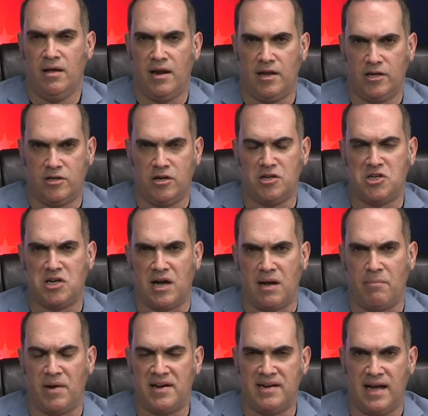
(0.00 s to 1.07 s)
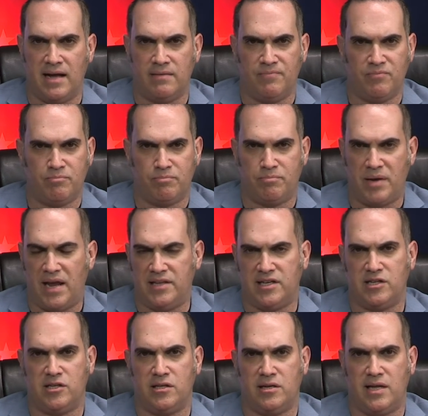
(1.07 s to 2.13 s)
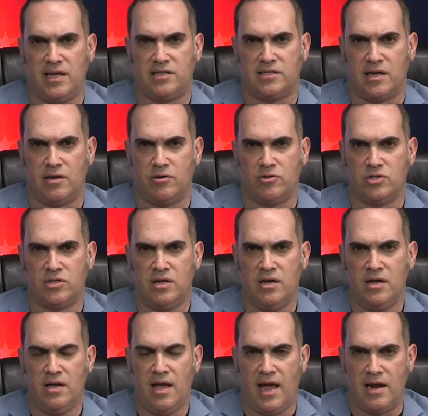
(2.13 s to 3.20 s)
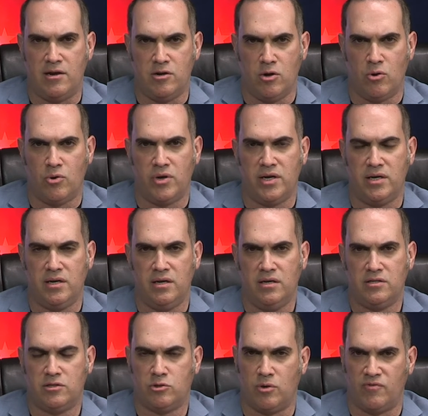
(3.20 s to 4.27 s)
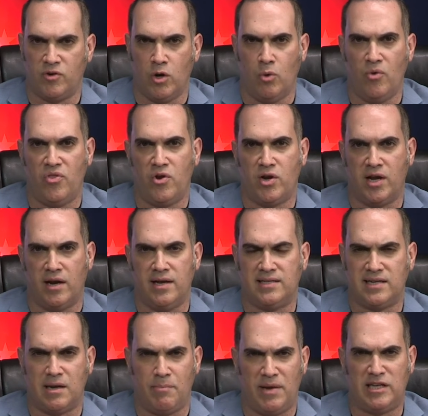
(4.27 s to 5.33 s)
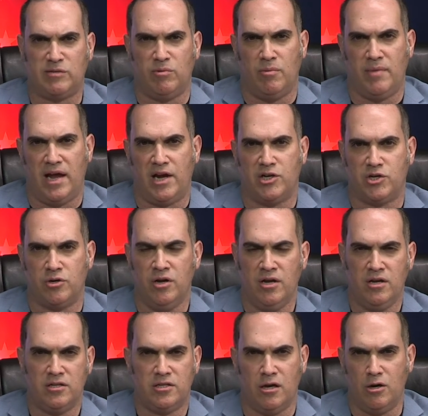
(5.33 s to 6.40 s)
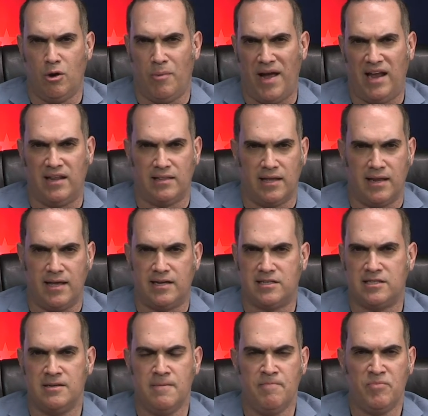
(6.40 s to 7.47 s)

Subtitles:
And a good job by not paying attention to the naysayers and knowing to sort of go with your gut. It's like a baseball manager. Don't go by analytics.